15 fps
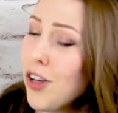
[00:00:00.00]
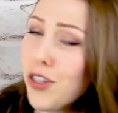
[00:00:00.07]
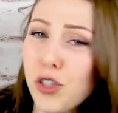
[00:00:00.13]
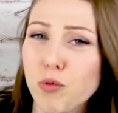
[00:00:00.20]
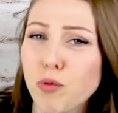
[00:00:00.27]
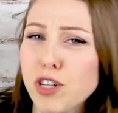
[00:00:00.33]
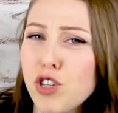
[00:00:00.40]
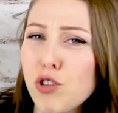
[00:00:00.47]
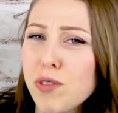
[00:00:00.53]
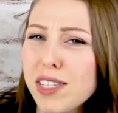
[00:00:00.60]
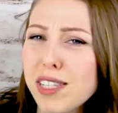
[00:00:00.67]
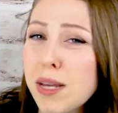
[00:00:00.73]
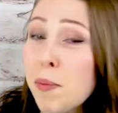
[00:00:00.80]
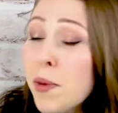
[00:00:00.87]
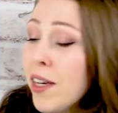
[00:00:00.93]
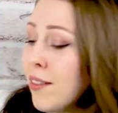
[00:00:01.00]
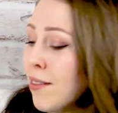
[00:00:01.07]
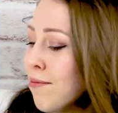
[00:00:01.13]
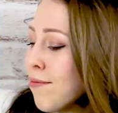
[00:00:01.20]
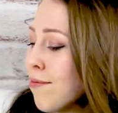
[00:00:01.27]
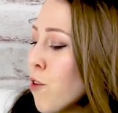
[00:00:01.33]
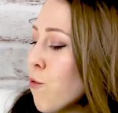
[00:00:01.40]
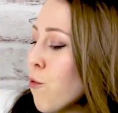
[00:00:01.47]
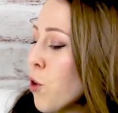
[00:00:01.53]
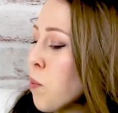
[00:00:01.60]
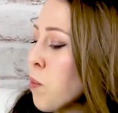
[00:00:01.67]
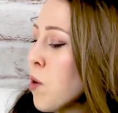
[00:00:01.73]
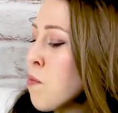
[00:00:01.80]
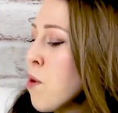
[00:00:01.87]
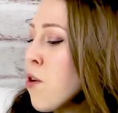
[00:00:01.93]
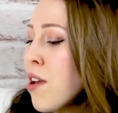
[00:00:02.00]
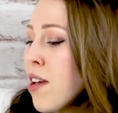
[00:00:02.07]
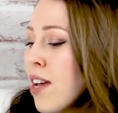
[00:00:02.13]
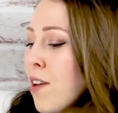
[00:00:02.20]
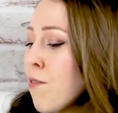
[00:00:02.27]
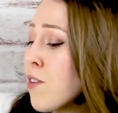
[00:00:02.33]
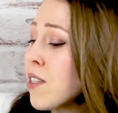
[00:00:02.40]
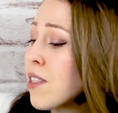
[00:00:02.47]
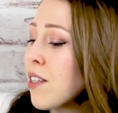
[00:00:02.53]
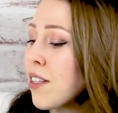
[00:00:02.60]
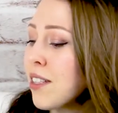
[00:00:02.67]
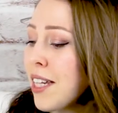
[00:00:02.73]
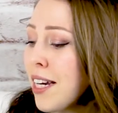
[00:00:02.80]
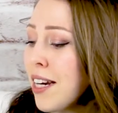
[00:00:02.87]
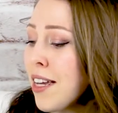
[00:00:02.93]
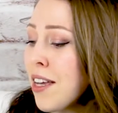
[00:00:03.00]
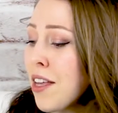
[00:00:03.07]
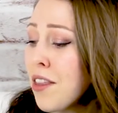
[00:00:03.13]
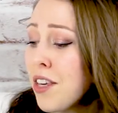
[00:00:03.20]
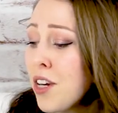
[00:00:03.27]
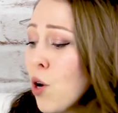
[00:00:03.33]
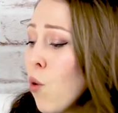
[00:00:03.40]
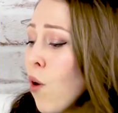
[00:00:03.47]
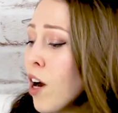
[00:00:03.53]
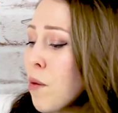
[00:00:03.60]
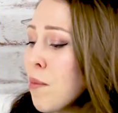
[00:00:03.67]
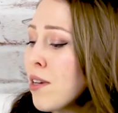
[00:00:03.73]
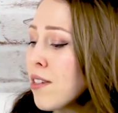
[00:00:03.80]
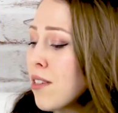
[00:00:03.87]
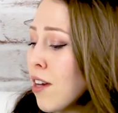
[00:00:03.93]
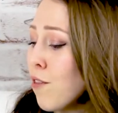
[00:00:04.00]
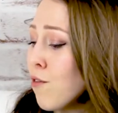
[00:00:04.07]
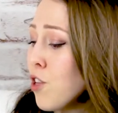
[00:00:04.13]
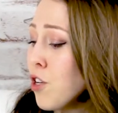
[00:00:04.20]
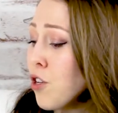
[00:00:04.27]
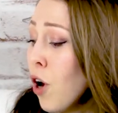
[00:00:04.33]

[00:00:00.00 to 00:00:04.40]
I'll just read you a snippet. And for promoting and facilitating the acquirement of